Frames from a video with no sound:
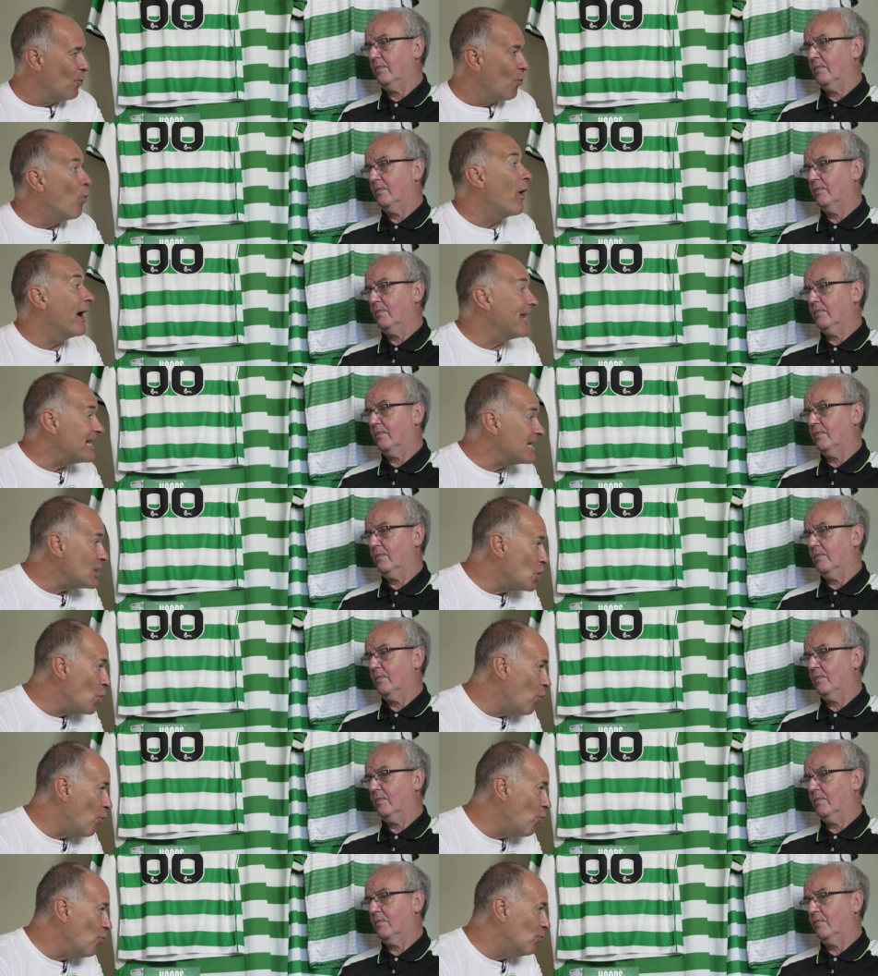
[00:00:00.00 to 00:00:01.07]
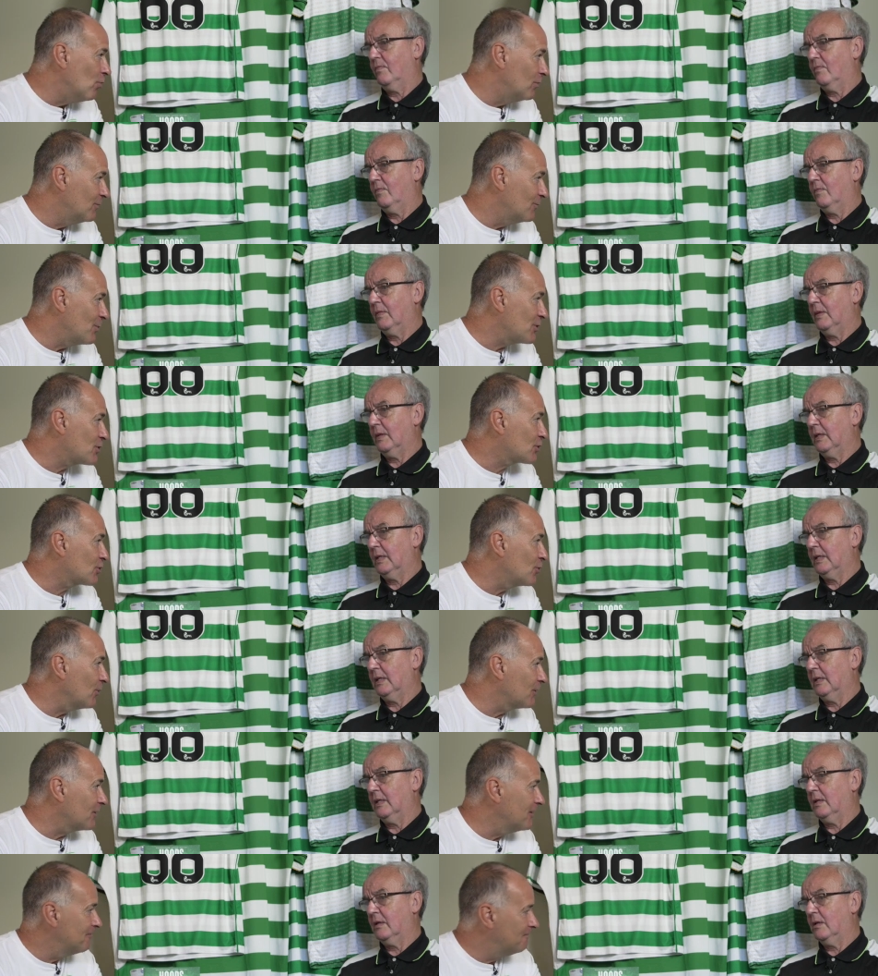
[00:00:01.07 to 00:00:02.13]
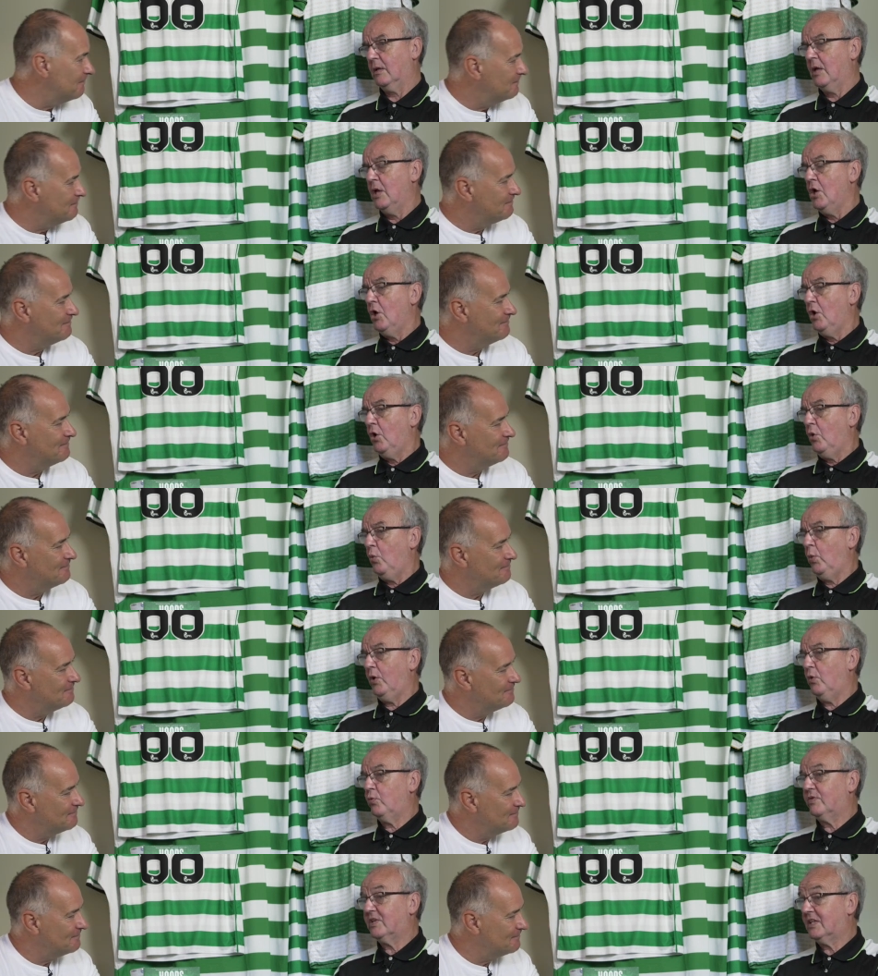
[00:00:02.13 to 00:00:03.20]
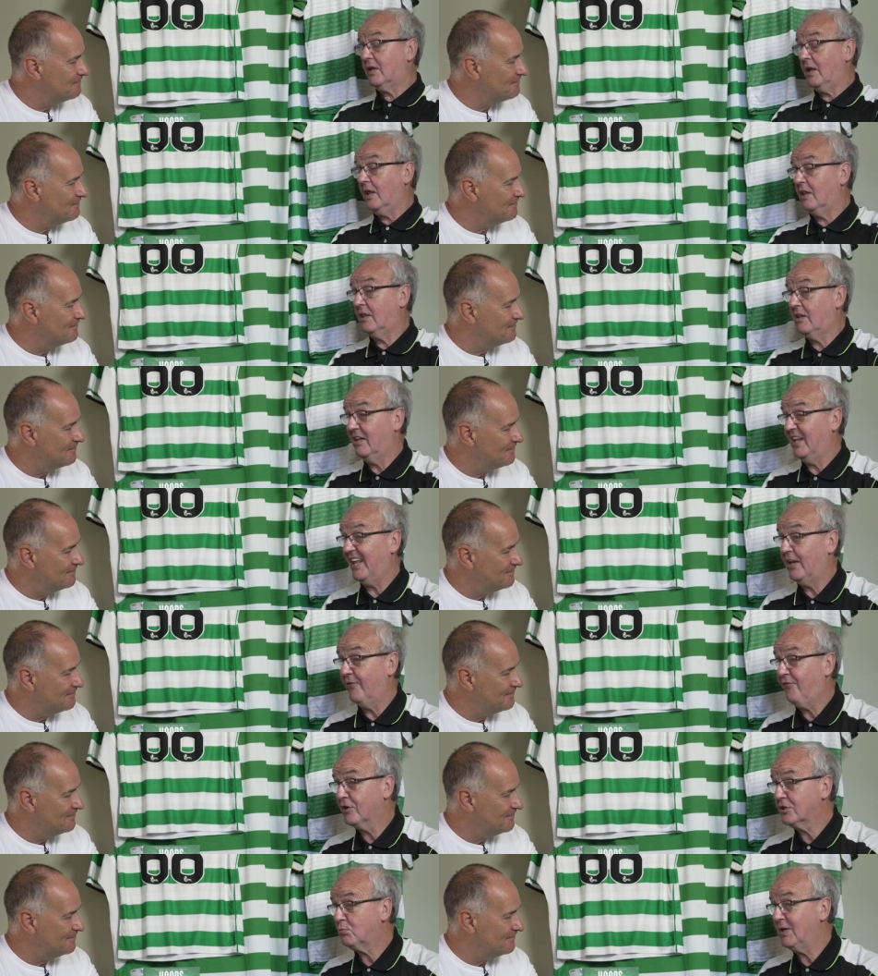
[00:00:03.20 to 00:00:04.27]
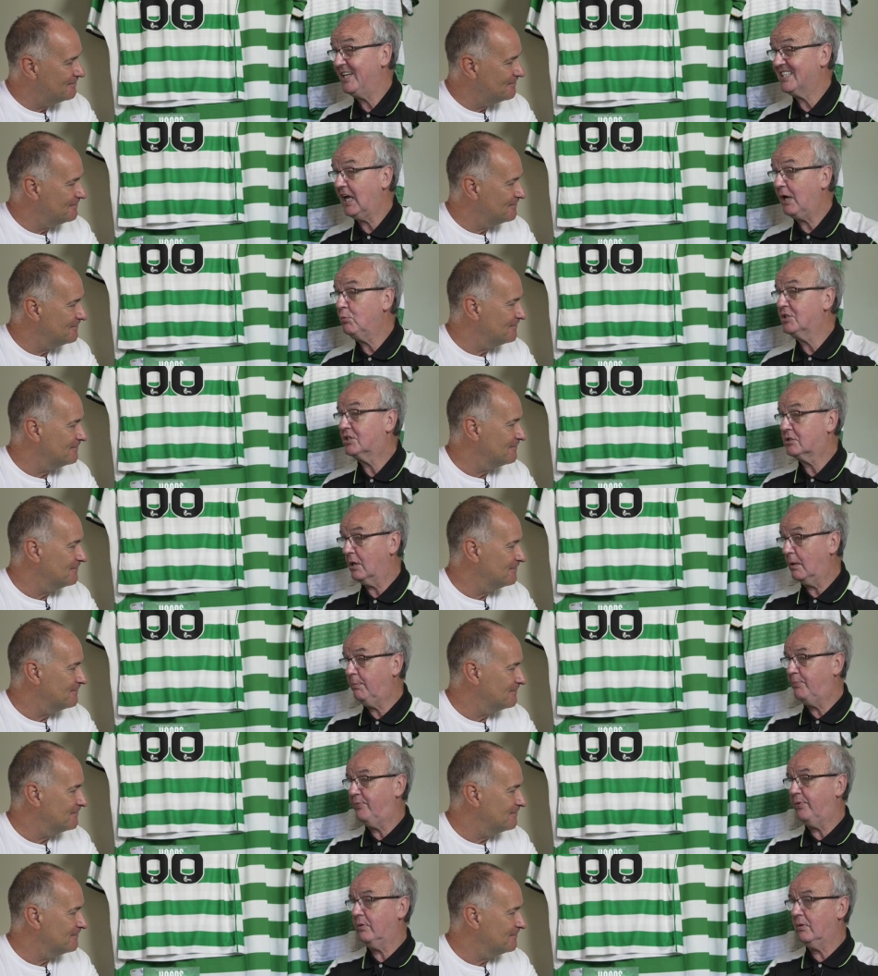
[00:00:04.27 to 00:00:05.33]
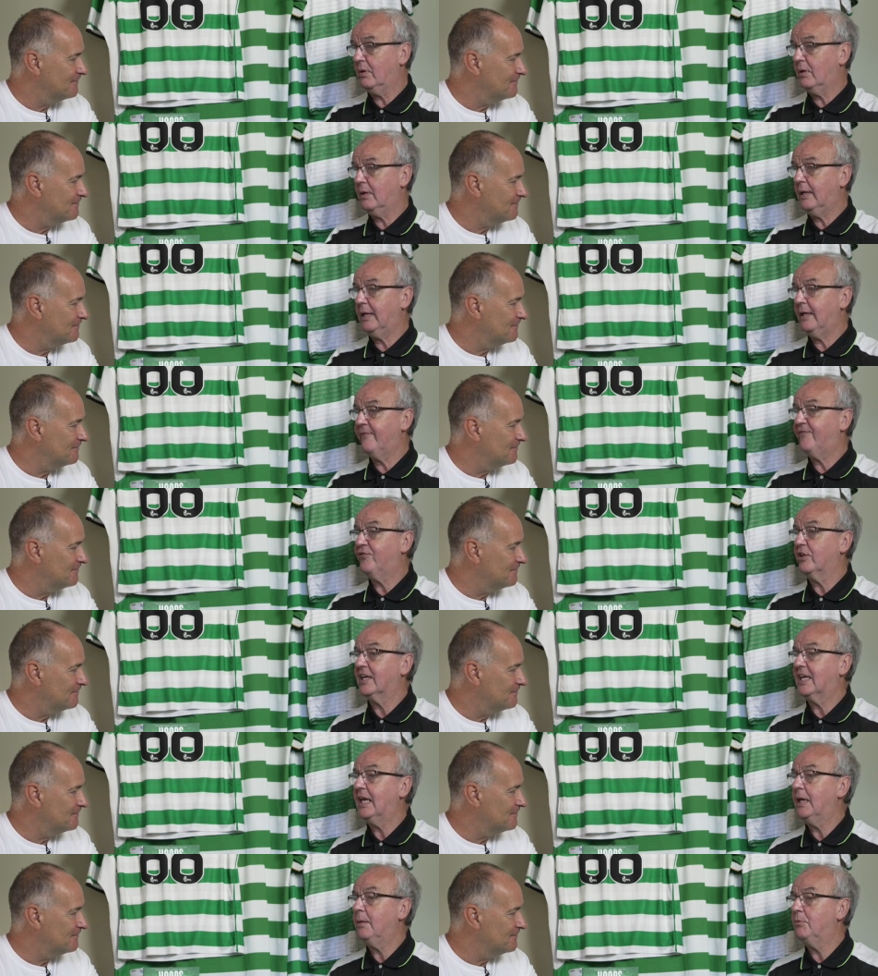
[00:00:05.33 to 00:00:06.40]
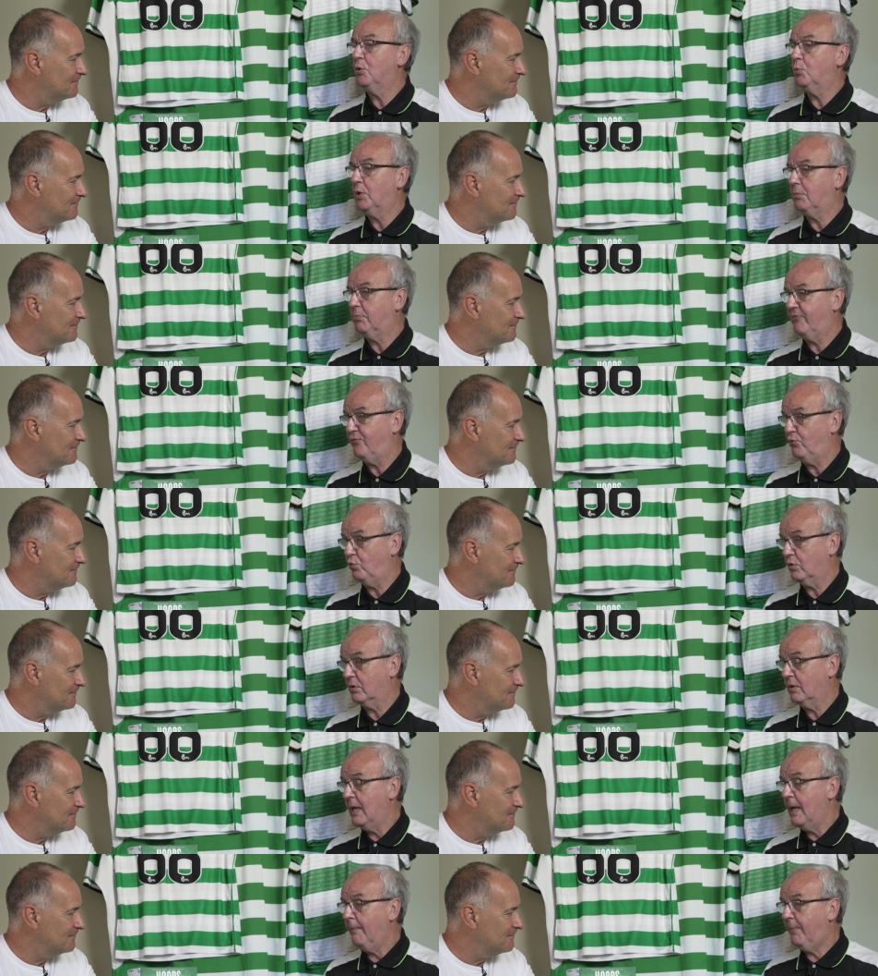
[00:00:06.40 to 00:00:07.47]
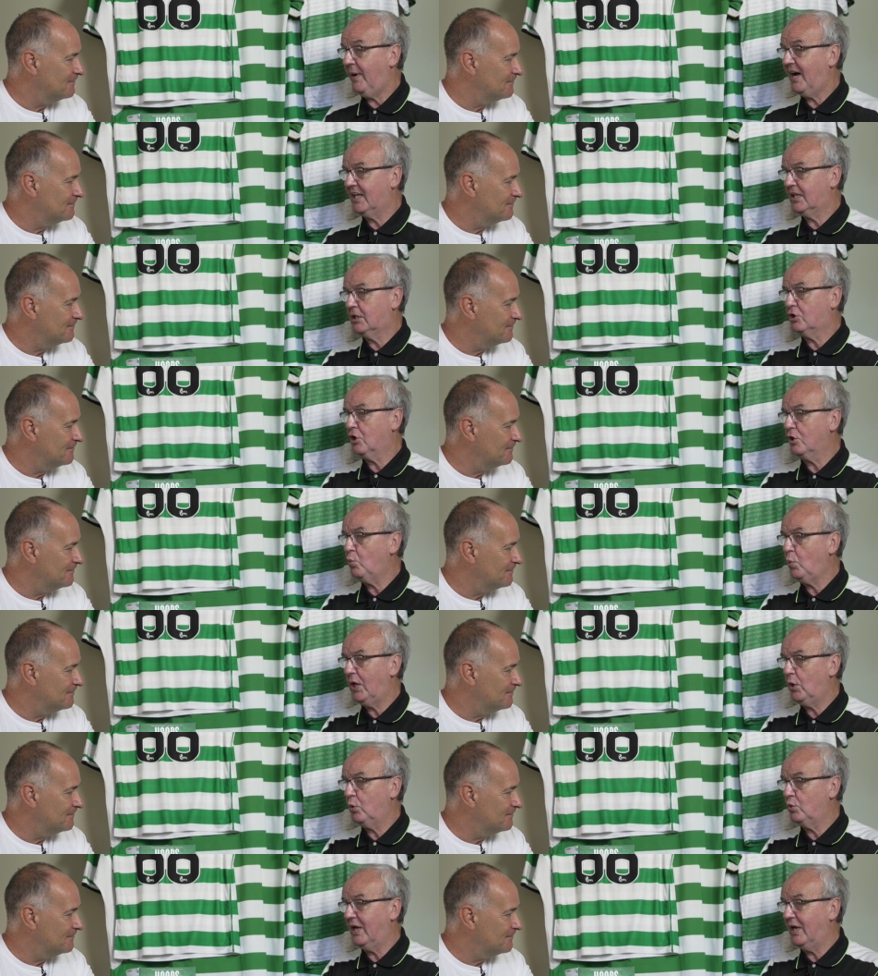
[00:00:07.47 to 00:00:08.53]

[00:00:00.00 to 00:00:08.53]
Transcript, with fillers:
Speaker 1: winning goal was scored.
Speaker 2: Well, in the first place, I was sub for the game the week before, but I'd done well